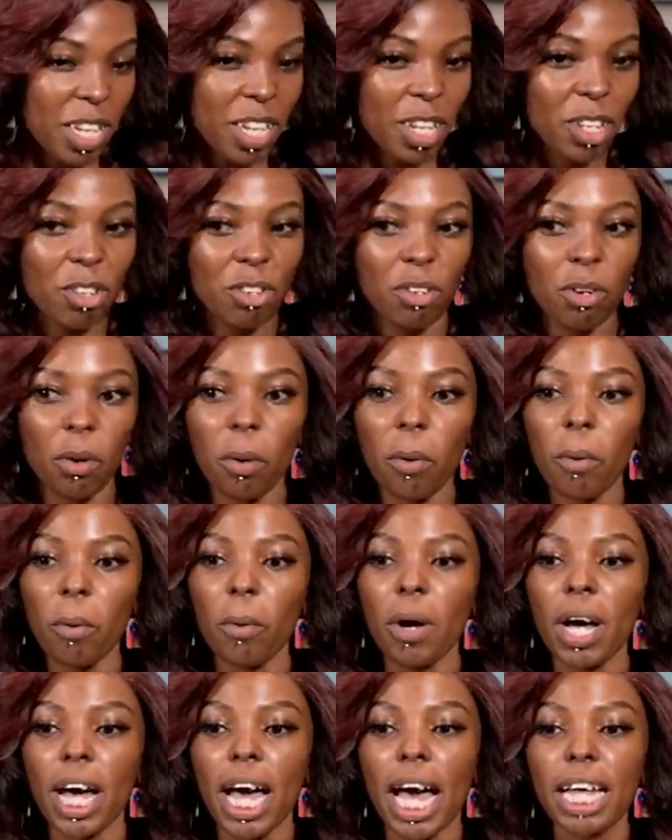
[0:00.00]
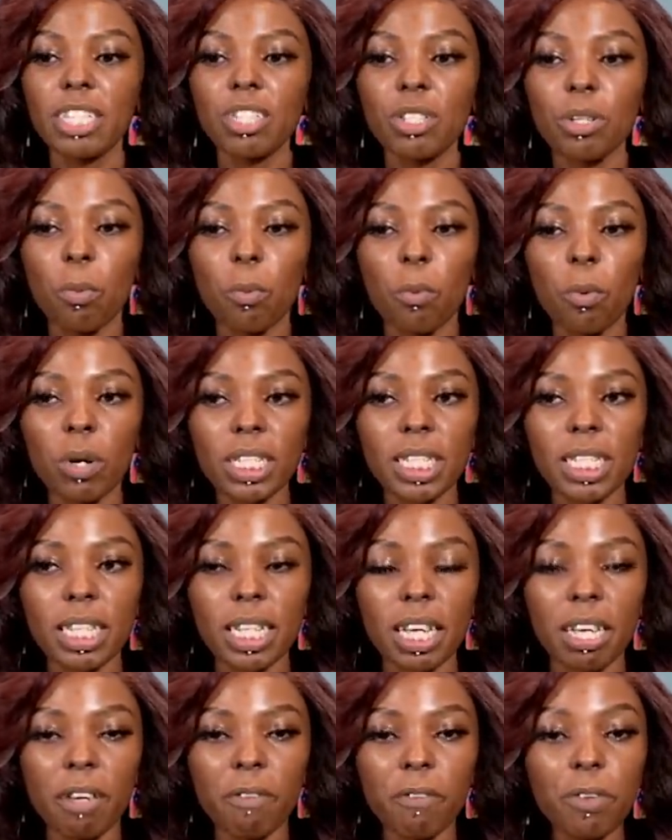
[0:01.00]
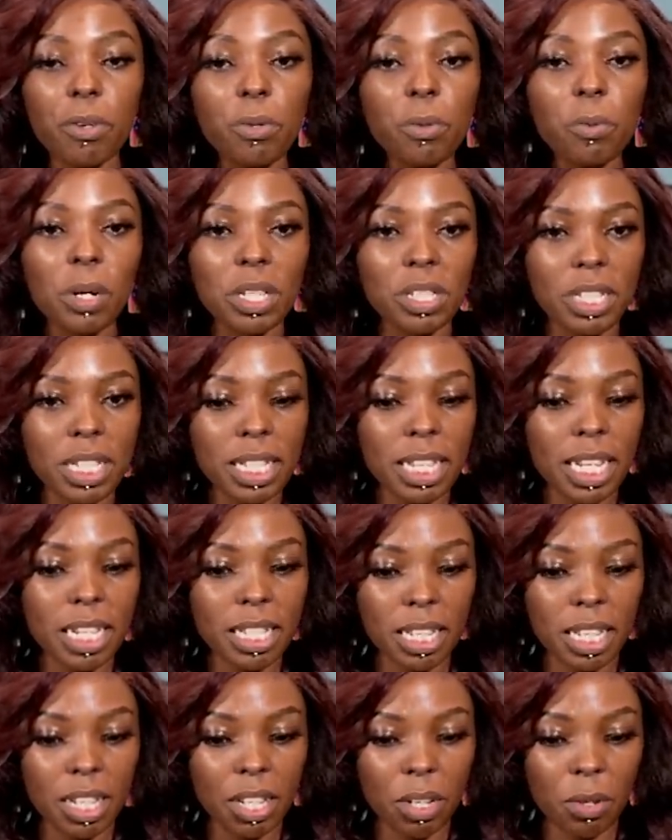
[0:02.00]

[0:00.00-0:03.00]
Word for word: Okay. you know so what if you want to center